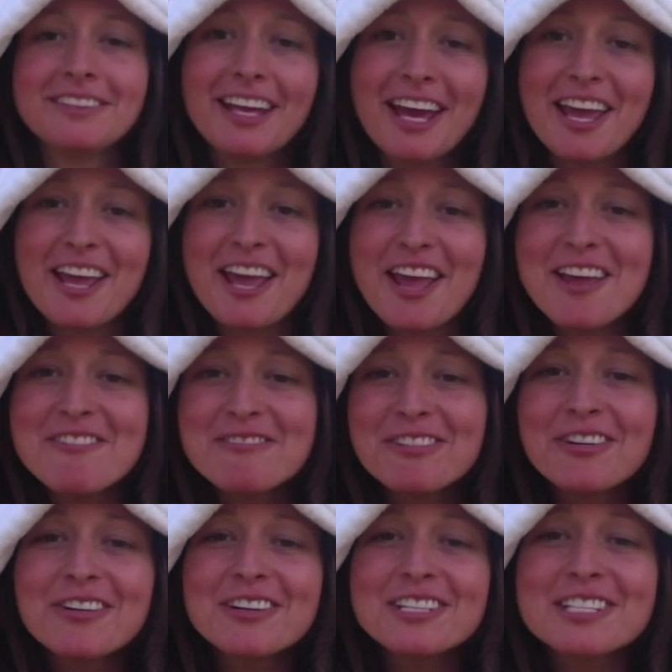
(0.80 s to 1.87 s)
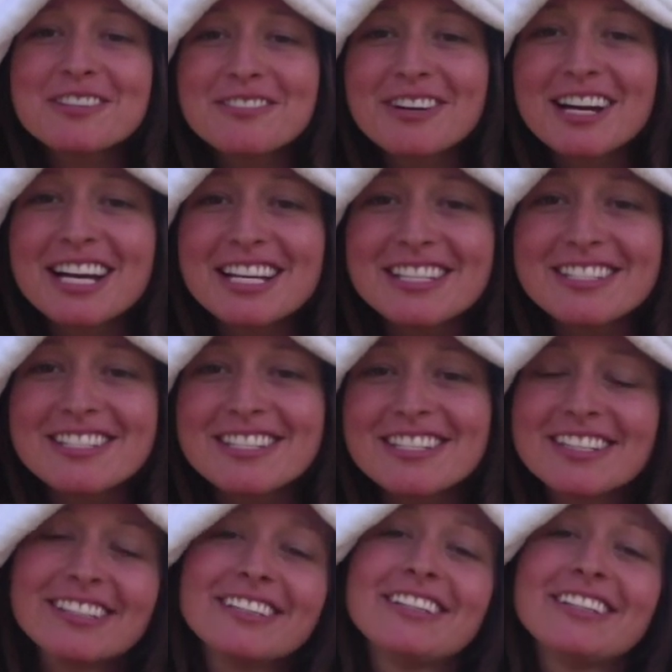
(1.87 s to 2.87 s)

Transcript: Hey, hey, forest friends!